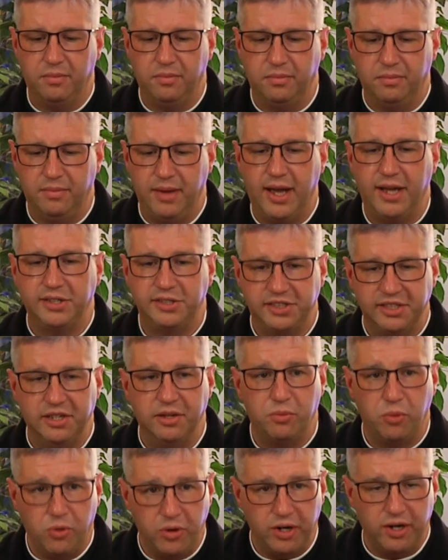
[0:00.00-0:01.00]
Mass in the
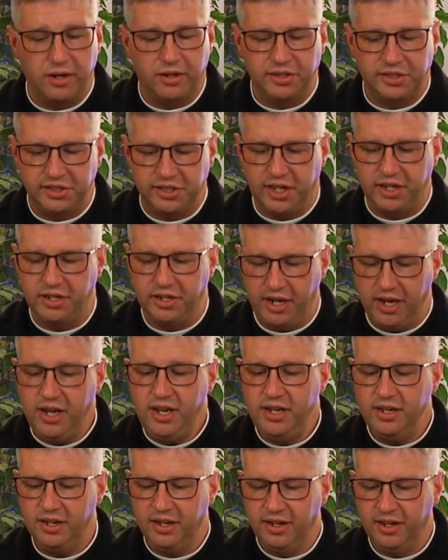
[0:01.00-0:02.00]
morning on
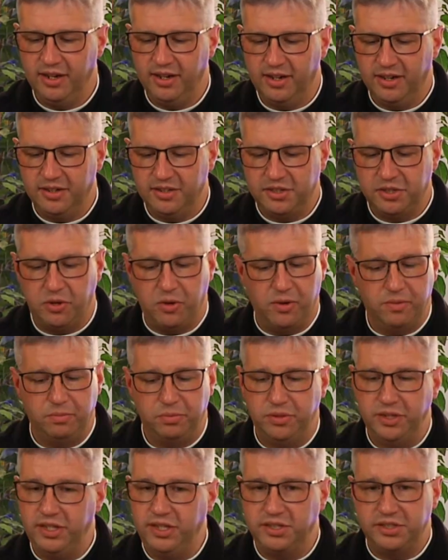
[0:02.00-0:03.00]
Sunday. So
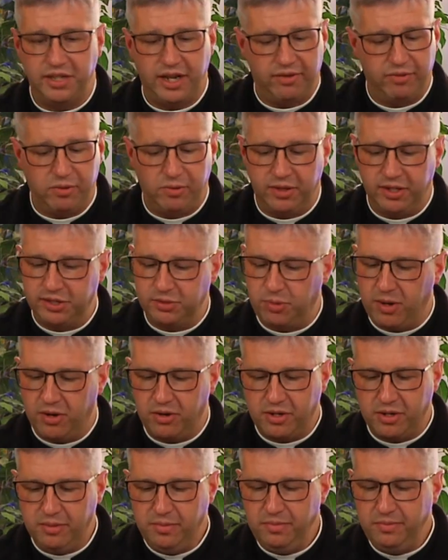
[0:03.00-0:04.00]
please, everyone is
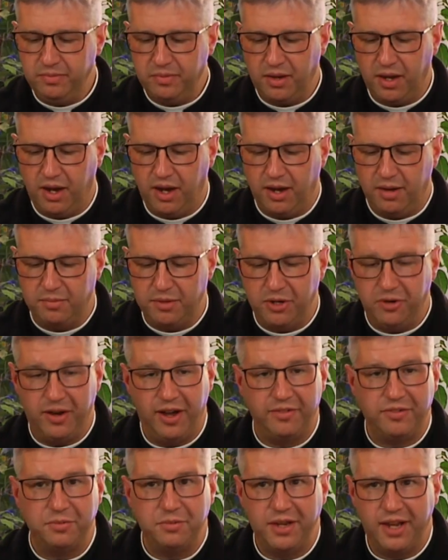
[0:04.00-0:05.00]
welcome. You don't
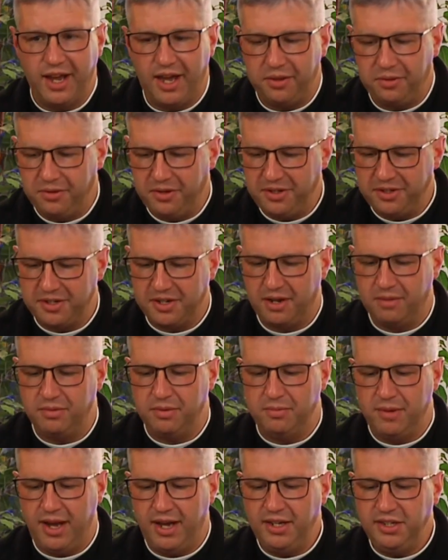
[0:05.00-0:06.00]
have to be Catholic to come to
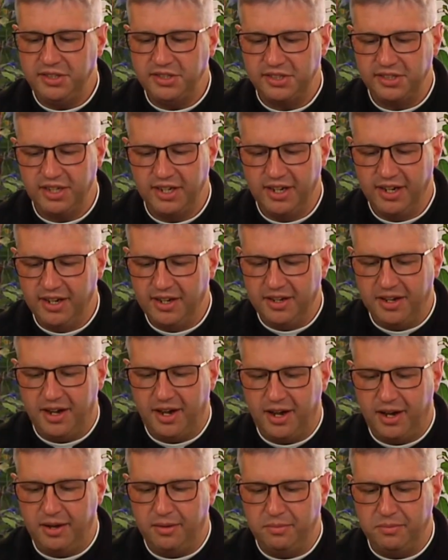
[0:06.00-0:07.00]
Mass.
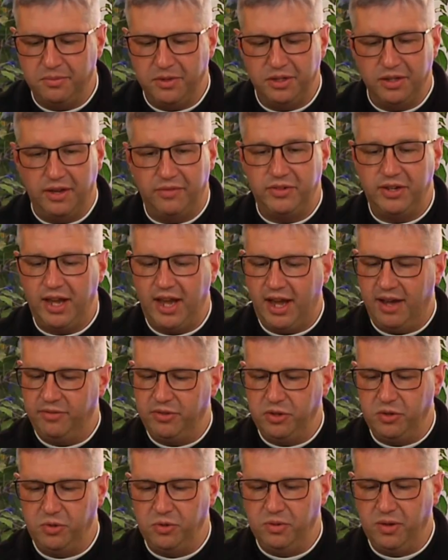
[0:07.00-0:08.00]
We'd love to have
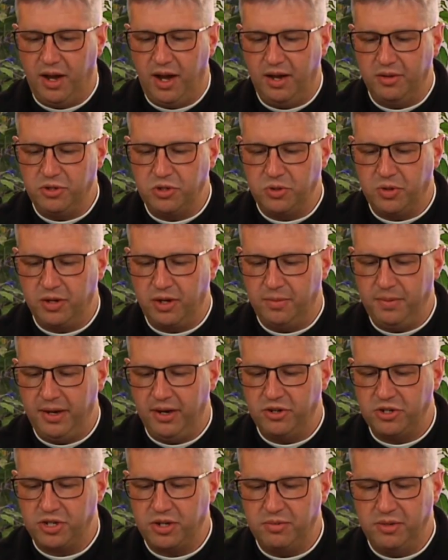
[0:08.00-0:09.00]
you join our
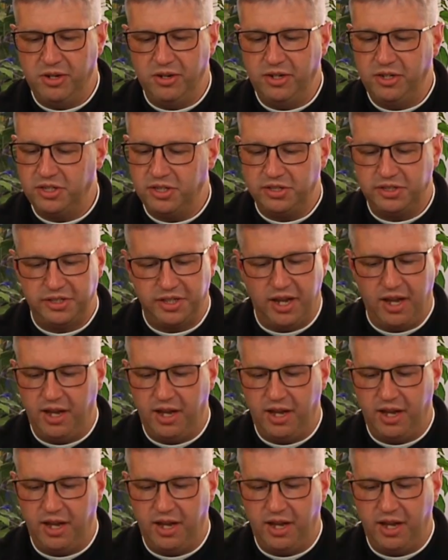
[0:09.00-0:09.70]
parish community. Just